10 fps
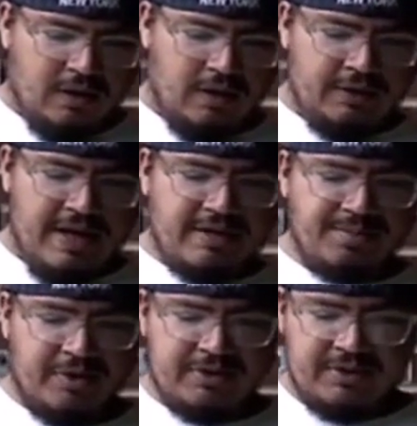Our next
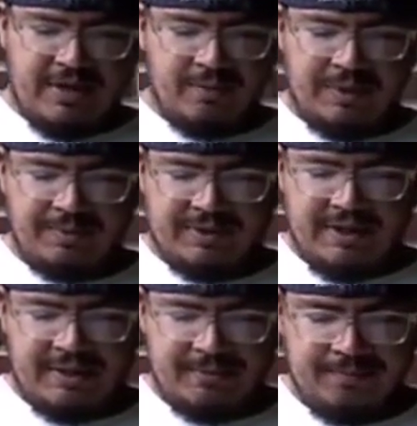person that we would
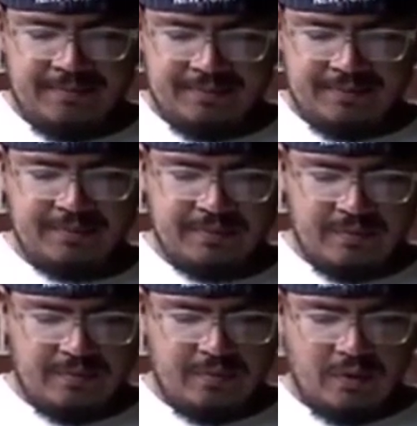get
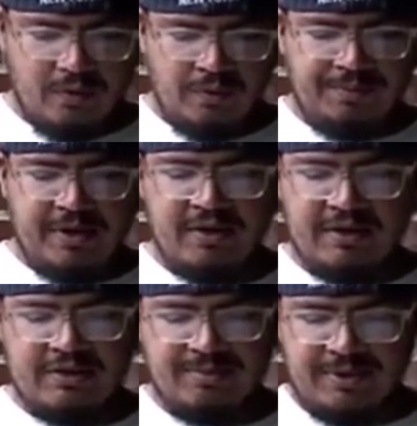would be
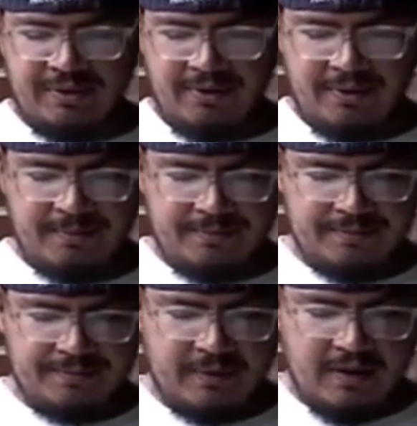Elizabeth.
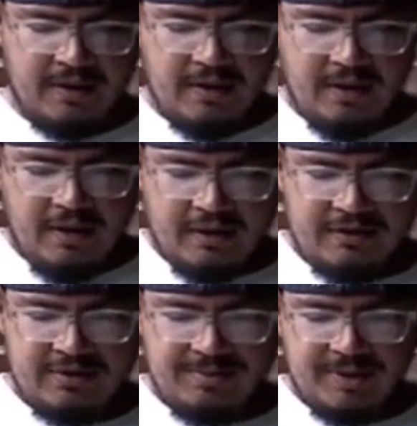
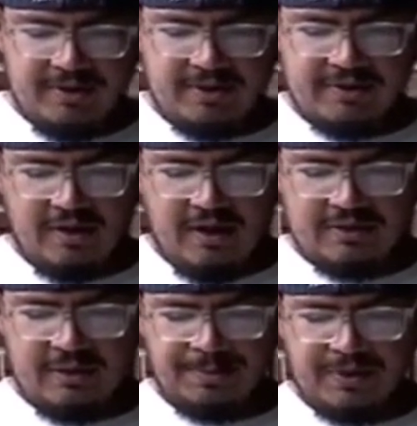Elizabeth is
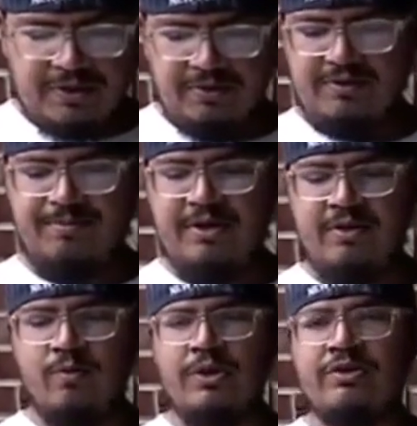locked up accused of being
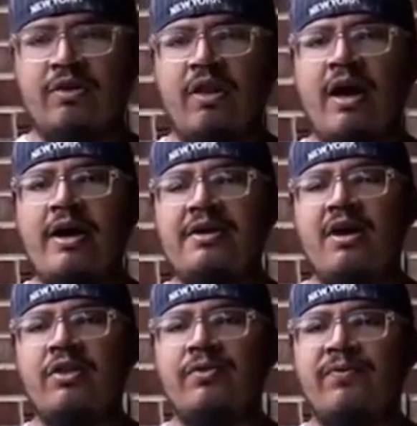a witch, lying
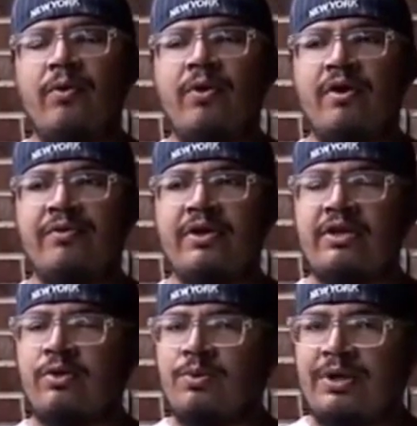on the floor of the
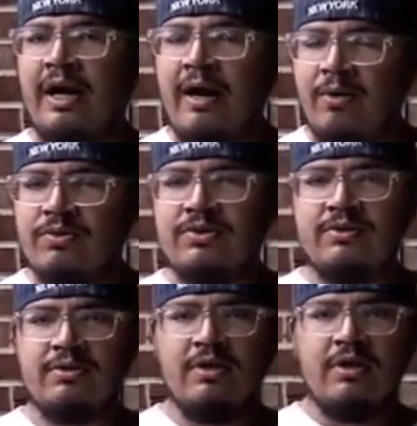Eelwood house.
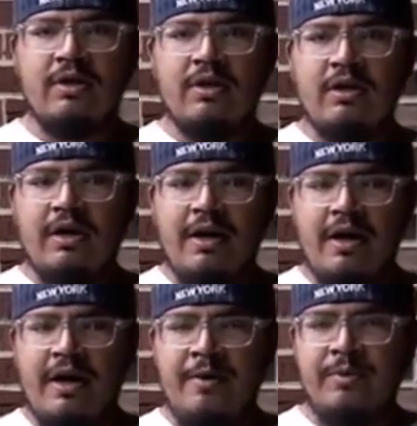
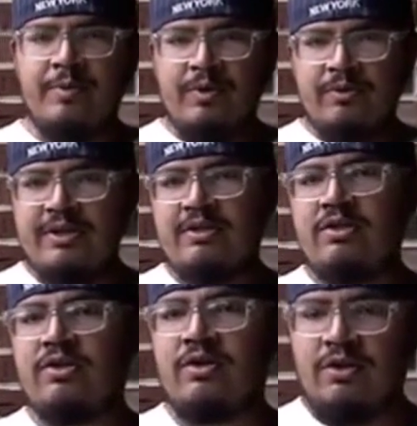And we will get
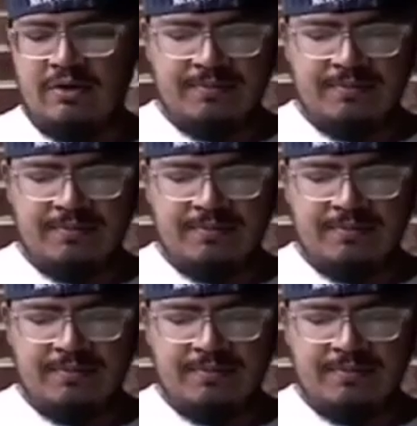to her